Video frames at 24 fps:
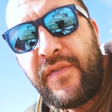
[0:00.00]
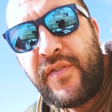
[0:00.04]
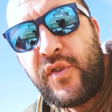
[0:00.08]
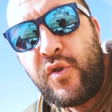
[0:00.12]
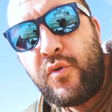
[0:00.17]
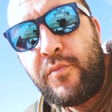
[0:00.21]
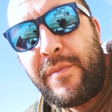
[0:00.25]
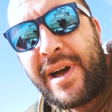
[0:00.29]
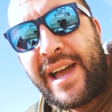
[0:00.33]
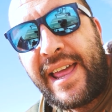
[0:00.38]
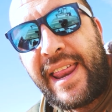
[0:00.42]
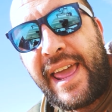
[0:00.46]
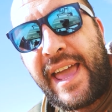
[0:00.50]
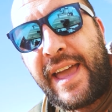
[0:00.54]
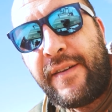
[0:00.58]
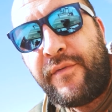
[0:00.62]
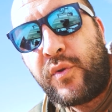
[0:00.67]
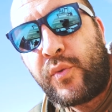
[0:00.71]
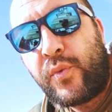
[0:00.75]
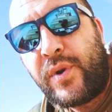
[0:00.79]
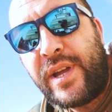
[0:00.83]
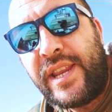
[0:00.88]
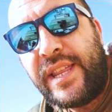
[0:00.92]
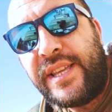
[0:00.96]
of you might have
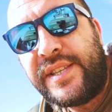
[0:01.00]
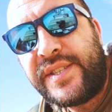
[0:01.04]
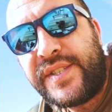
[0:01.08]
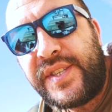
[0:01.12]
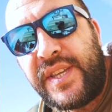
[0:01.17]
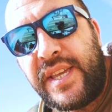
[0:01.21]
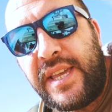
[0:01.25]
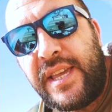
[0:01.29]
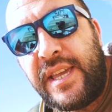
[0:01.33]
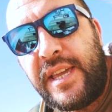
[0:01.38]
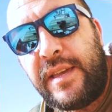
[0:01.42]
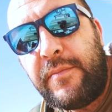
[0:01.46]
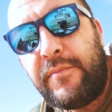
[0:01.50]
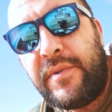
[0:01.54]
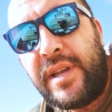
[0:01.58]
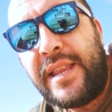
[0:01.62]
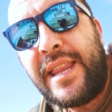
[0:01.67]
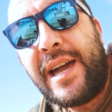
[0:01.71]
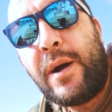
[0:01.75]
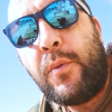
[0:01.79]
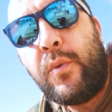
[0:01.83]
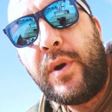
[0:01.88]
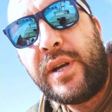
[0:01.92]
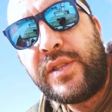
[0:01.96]
already seen him
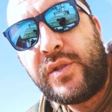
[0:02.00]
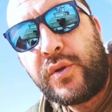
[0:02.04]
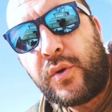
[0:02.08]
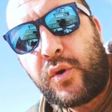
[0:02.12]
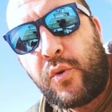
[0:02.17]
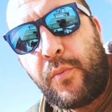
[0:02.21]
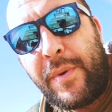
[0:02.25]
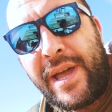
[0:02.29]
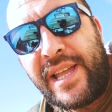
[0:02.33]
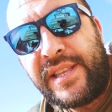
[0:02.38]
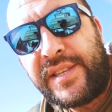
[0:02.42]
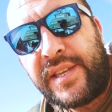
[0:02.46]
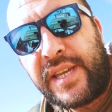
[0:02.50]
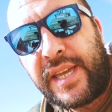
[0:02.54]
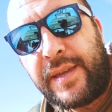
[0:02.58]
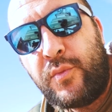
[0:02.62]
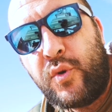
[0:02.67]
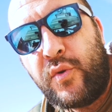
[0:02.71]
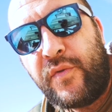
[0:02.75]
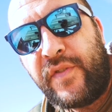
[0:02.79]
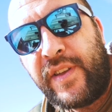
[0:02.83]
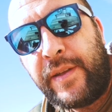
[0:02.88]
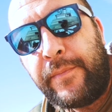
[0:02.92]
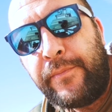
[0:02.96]
in our documentary
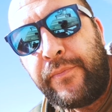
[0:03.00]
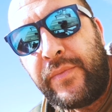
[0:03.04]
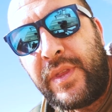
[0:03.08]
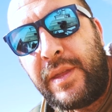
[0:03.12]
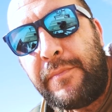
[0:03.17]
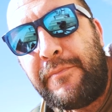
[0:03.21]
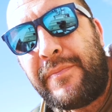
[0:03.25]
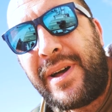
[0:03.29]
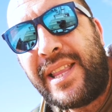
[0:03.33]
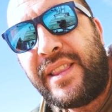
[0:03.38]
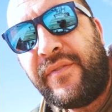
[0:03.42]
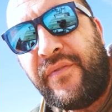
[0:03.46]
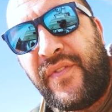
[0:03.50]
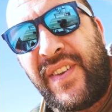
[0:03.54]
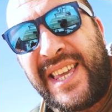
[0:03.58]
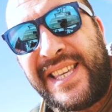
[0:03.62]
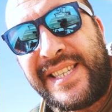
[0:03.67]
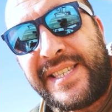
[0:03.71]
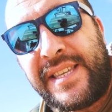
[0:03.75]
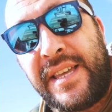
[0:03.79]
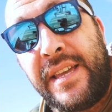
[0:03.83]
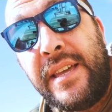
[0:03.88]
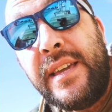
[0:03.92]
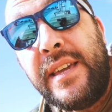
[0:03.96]
movie, but
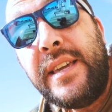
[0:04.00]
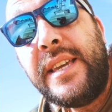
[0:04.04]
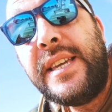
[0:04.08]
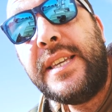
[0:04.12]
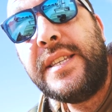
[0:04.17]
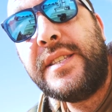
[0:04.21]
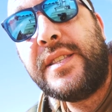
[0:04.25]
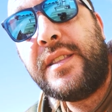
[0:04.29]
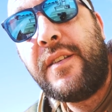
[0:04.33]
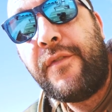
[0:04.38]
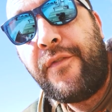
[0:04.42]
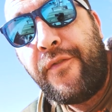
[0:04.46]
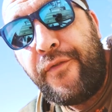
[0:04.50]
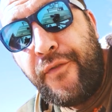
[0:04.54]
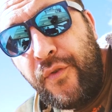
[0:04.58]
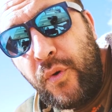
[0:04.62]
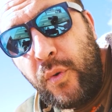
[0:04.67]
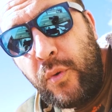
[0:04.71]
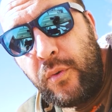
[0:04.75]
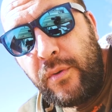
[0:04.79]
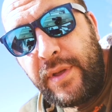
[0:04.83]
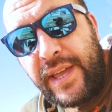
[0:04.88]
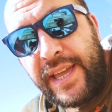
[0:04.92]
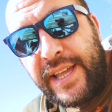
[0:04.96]
this is the
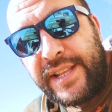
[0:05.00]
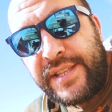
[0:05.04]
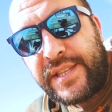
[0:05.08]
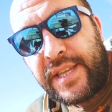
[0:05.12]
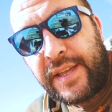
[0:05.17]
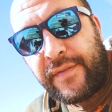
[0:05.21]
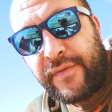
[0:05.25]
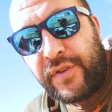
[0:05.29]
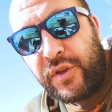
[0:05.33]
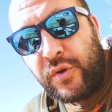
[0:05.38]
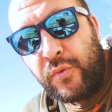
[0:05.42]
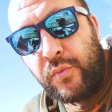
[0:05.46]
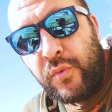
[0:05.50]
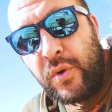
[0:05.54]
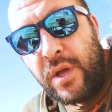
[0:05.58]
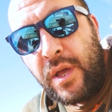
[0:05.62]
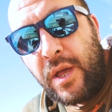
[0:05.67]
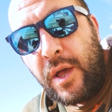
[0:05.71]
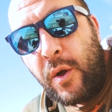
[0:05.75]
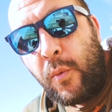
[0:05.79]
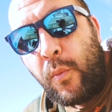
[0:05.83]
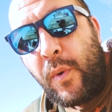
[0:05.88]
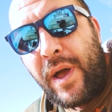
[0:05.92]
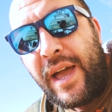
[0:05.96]
full interview
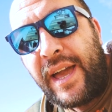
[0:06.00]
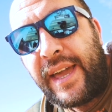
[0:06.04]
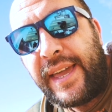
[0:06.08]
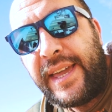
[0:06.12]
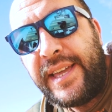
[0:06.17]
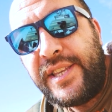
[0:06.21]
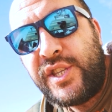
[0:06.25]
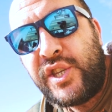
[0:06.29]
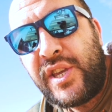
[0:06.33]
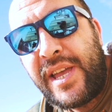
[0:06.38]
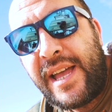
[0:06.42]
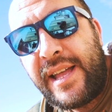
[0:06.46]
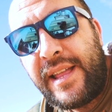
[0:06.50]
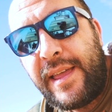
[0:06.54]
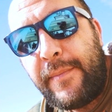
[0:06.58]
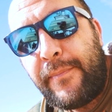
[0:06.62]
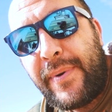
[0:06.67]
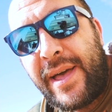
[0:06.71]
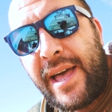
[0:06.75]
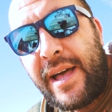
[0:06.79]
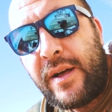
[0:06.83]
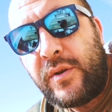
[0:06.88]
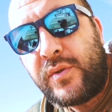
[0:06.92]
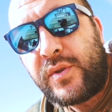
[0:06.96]
where he chat
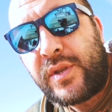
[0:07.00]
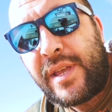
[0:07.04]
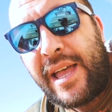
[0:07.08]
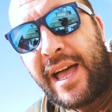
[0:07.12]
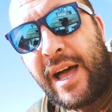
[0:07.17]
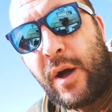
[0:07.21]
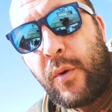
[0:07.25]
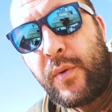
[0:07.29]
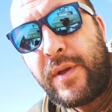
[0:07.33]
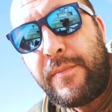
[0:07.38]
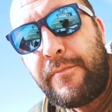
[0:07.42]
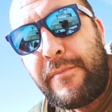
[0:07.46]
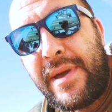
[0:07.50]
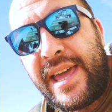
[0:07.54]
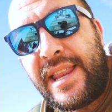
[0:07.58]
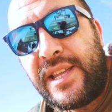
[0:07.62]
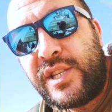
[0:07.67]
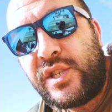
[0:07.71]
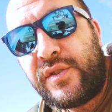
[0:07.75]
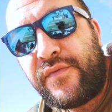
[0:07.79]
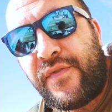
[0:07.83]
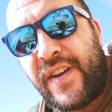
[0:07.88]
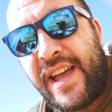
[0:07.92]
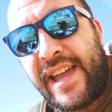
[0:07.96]
about how he
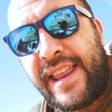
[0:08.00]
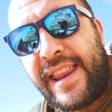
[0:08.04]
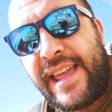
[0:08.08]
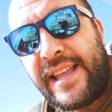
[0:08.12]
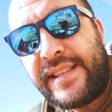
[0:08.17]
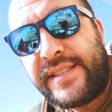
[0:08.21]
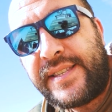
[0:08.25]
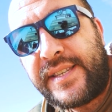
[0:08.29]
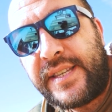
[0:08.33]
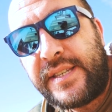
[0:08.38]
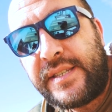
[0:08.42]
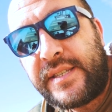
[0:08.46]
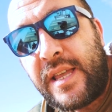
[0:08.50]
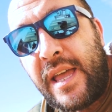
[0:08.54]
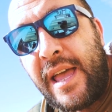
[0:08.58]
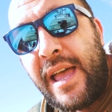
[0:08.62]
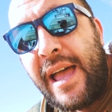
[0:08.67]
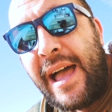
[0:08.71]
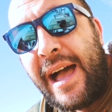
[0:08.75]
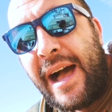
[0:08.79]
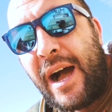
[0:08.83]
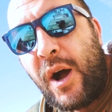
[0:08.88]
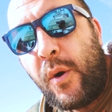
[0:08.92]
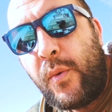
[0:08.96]
managed finances,
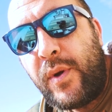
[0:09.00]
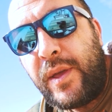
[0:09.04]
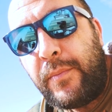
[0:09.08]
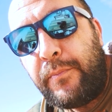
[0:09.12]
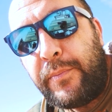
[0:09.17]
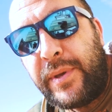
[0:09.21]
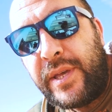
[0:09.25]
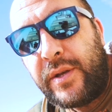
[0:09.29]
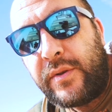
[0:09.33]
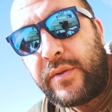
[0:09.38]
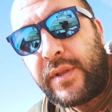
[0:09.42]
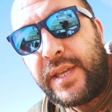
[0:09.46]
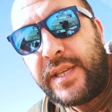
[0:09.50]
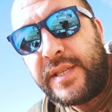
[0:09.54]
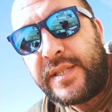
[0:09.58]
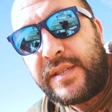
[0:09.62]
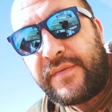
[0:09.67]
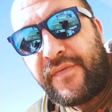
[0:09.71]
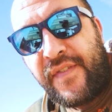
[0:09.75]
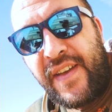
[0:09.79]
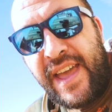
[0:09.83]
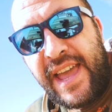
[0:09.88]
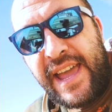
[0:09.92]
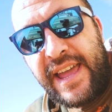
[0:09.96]
how he built his
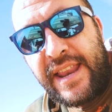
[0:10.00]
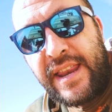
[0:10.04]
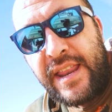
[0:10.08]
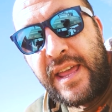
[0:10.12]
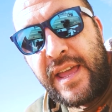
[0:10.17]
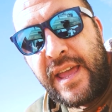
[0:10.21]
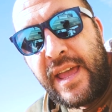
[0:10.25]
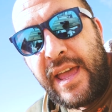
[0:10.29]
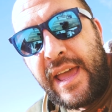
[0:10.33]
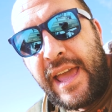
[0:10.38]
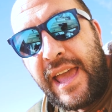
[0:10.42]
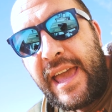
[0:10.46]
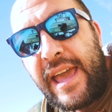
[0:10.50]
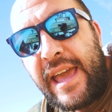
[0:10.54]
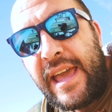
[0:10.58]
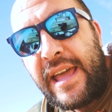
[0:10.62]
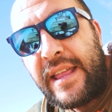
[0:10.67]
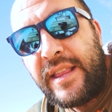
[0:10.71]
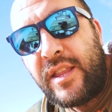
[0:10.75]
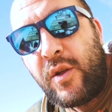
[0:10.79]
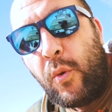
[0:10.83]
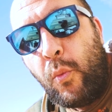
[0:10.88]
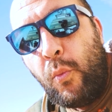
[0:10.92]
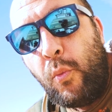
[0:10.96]
van,
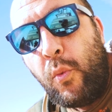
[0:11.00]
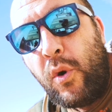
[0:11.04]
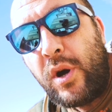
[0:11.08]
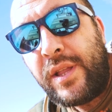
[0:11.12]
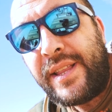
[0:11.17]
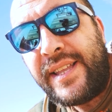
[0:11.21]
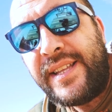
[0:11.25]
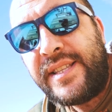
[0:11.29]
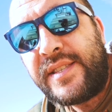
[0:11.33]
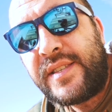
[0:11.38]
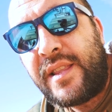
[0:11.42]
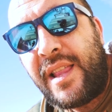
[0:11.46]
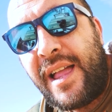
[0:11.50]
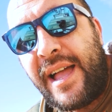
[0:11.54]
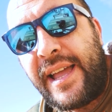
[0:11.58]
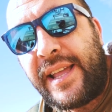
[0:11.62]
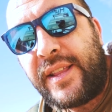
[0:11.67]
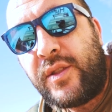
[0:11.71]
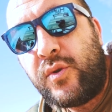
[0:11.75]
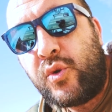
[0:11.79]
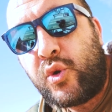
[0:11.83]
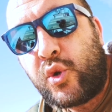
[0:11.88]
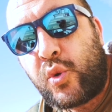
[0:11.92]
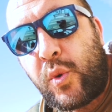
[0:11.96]
and what it's
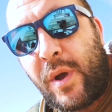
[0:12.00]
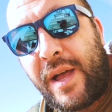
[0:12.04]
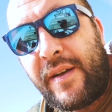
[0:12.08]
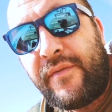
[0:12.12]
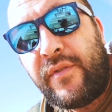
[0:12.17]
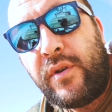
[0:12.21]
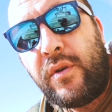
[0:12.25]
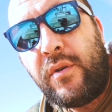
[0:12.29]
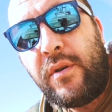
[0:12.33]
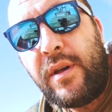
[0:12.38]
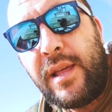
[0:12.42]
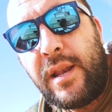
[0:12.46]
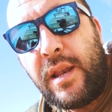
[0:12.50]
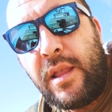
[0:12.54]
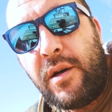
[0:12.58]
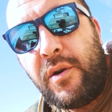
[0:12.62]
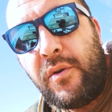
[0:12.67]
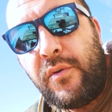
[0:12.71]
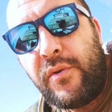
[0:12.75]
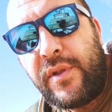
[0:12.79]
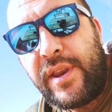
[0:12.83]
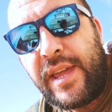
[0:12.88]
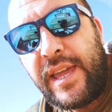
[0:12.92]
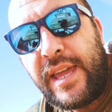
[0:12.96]
like to travel
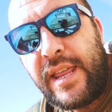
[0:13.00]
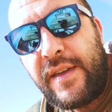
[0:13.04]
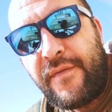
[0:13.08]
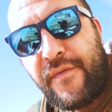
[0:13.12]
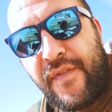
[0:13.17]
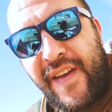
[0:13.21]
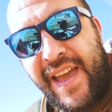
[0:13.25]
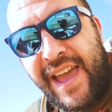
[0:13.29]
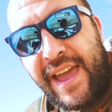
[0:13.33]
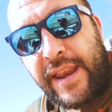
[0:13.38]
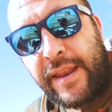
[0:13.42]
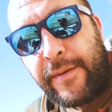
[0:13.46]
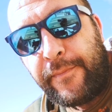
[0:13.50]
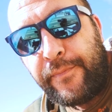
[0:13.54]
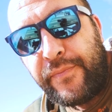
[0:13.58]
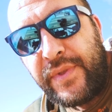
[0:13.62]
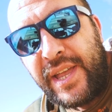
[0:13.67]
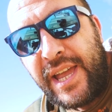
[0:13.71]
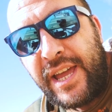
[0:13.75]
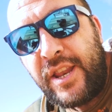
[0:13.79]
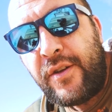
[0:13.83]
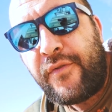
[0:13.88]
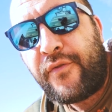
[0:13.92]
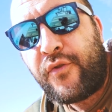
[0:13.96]
alone in a van,
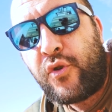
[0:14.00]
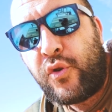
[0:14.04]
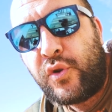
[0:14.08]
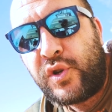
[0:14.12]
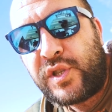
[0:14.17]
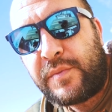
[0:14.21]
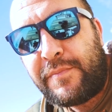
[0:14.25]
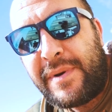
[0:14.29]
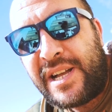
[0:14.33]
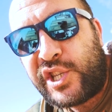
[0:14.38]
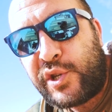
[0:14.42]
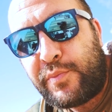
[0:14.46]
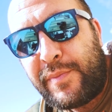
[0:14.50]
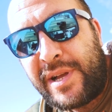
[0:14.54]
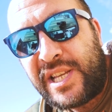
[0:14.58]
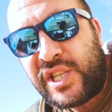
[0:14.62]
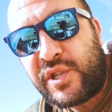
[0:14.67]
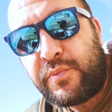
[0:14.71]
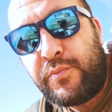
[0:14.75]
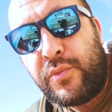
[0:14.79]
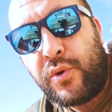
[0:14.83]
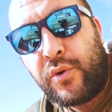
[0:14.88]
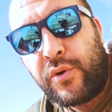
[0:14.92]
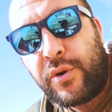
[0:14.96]
and of course much
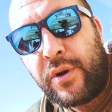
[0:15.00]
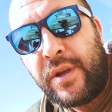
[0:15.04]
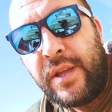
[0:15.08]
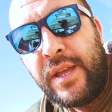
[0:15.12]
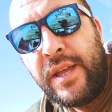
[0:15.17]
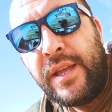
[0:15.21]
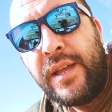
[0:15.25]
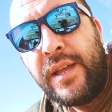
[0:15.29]
much more.